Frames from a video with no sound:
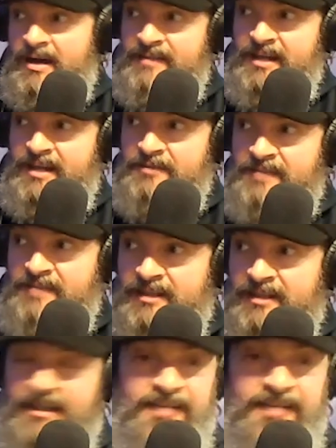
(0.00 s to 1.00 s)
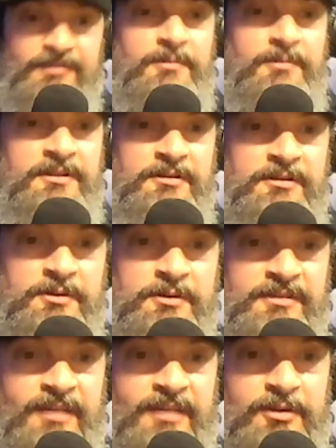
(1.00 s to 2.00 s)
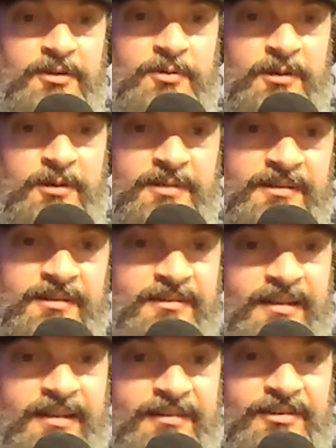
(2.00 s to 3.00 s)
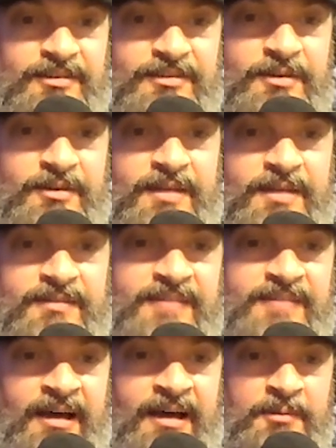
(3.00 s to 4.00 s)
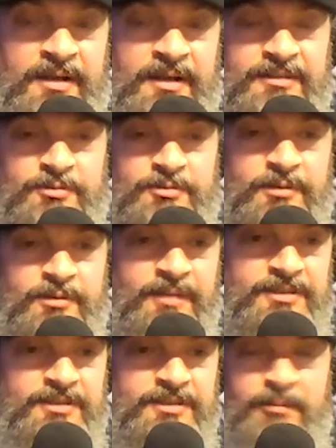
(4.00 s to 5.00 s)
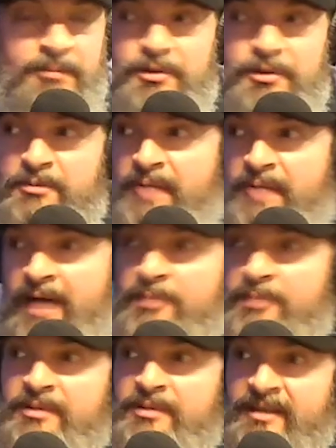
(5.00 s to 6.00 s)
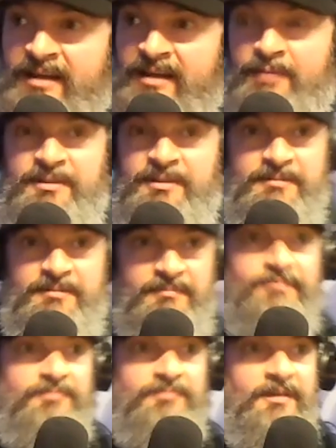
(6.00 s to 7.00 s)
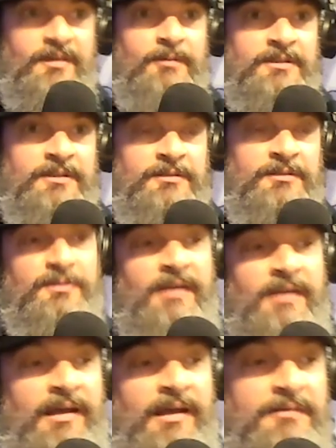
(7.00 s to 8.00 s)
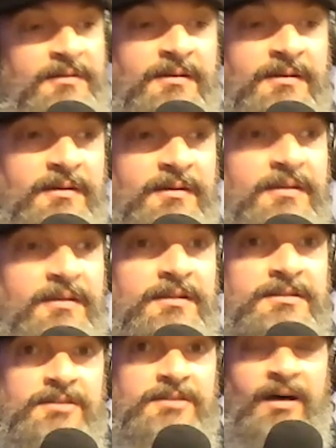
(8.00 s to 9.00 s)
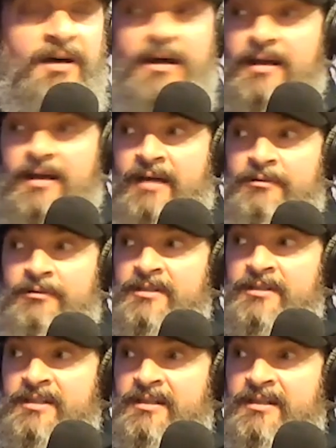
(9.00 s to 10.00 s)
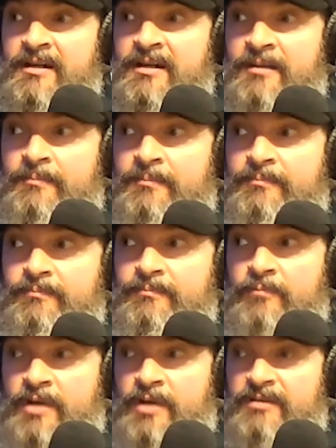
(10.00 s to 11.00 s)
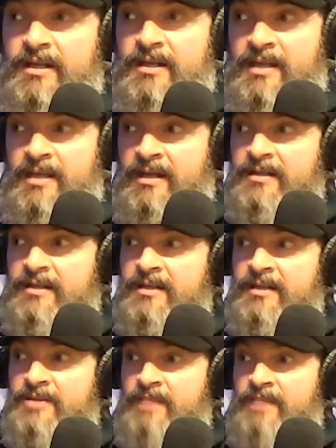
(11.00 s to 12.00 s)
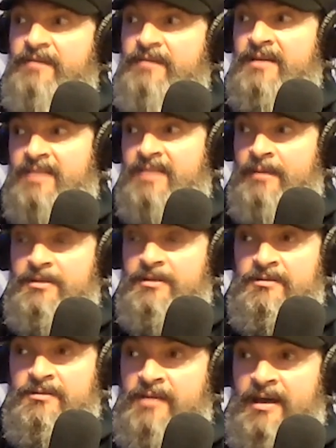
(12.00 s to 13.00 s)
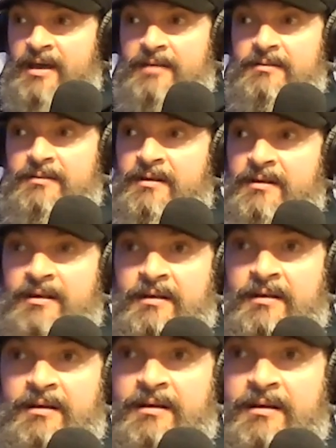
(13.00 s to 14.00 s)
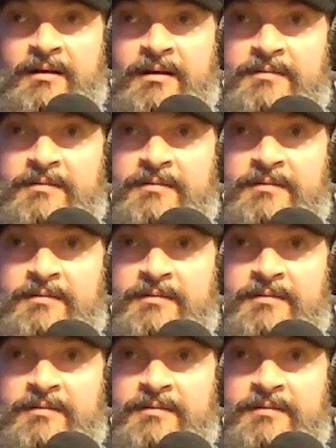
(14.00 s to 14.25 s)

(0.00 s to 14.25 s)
that I'll delegate some of the duties elsewhere because I just don't have the time. But I just want to make sure I build the power plant, and I'll be I'll be good with that. So I, I really um, whenever I can, I, I, try to find time to do that, and uh,